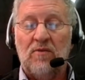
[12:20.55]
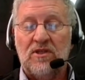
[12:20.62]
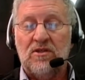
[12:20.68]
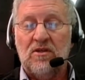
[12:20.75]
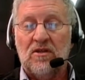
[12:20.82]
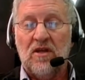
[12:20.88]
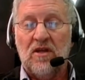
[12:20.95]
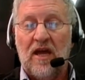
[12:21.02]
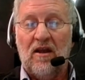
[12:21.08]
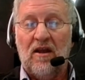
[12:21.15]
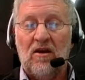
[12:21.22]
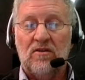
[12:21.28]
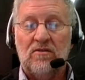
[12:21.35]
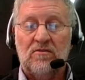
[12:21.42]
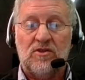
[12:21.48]
which you could
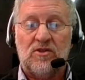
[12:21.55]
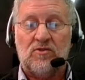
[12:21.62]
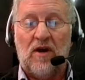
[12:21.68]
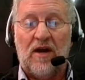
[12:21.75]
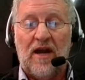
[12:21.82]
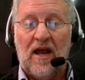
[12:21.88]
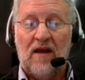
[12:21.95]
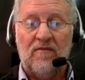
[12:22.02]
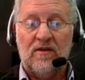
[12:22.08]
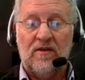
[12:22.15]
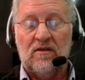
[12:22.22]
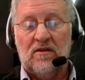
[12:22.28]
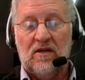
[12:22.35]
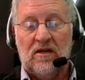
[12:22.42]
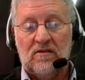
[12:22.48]
download straight
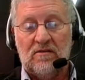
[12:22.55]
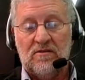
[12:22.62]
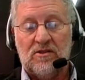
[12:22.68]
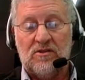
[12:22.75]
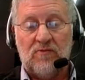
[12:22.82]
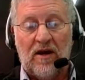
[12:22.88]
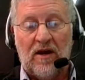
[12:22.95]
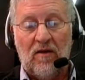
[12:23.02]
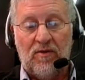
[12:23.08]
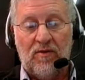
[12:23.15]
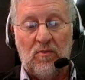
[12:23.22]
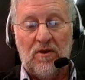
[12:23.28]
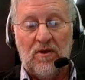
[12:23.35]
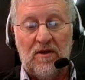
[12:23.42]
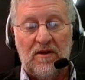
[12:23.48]
off
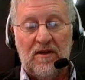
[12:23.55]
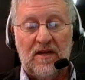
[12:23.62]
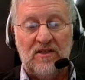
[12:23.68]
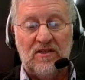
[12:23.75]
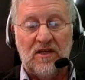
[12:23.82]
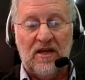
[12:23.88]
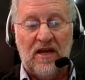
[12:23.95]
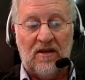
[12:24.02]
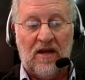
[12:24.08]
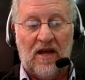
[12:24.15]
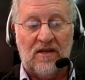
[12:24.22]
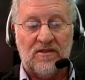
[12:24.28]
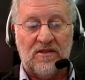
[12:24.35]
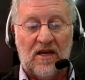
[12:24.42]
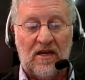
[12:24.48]
the internet
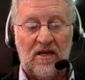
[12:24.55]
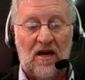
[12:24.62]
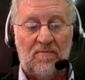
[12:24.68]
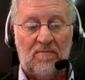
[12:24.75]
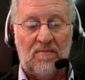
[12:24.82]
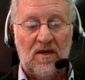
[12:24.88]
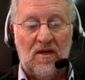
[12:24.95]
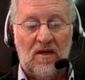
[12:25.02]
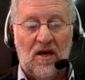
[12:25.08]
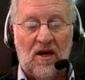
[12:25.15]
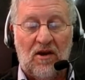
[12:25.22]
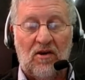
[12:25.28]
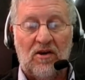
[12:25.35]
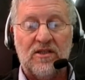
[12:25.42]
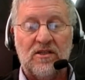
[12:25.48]
as an
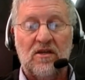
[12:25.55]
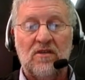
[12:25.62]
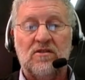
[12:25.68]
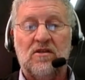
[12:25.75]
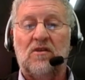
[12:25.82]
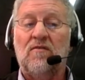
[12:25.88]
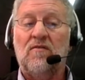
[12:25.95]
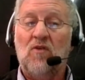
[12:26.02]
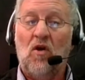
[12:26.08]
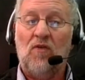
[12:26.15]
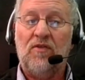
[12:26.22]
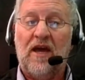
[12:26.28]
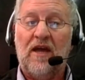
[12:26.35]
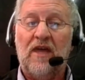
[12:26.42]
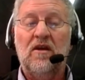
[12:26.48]
ISO. So you've
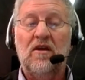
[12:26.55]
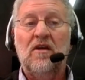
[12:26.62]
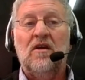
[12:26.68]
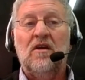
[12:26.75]
got that.